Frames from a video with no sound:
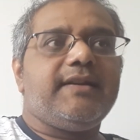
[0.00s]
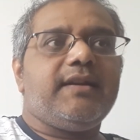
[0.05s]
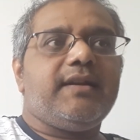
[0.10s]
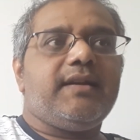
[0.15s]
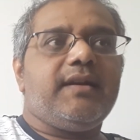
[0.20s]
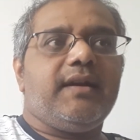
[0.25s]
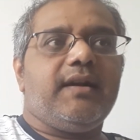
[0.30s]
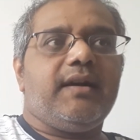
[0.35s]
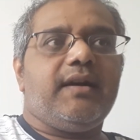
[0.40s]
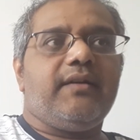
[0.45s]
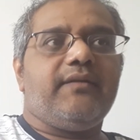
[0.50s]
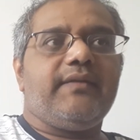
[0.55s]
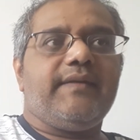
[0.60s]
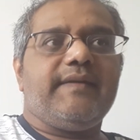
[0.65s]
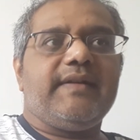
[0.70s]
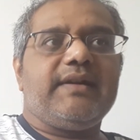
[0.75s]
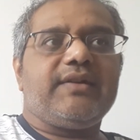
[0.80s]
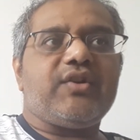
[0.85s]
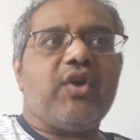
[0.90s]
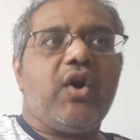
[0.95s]
we
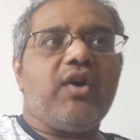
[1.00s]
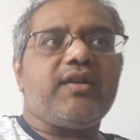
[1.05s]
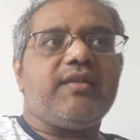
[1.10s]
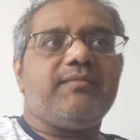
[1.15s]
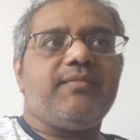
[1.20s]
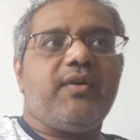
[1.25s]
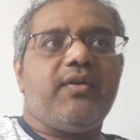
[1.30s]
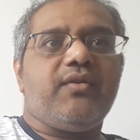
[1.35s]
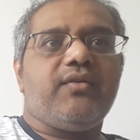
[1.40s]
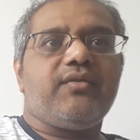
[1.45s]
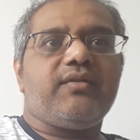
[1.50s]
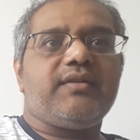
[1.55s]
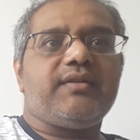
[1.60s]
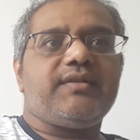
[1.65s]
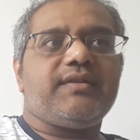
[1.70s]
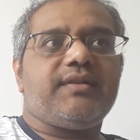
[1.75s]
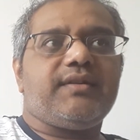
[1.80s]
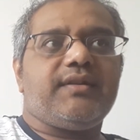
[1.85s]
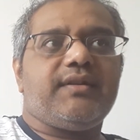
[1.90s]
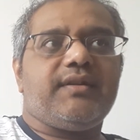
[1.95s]
will talk about
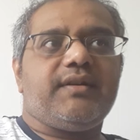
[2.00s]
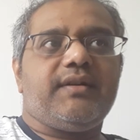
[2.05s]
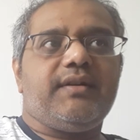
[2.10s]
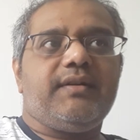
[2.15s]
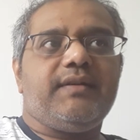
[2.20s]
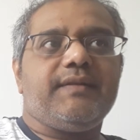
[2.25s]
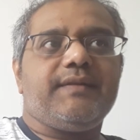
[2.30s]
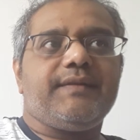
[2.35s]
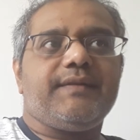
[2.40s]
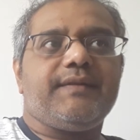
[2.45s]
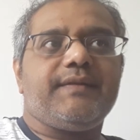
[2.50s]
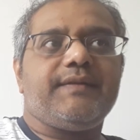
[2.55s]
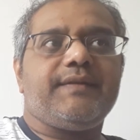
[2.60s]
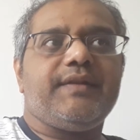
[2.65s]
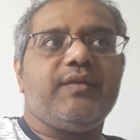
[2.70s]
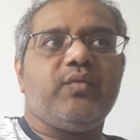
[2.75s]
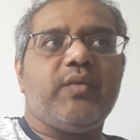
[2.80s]
the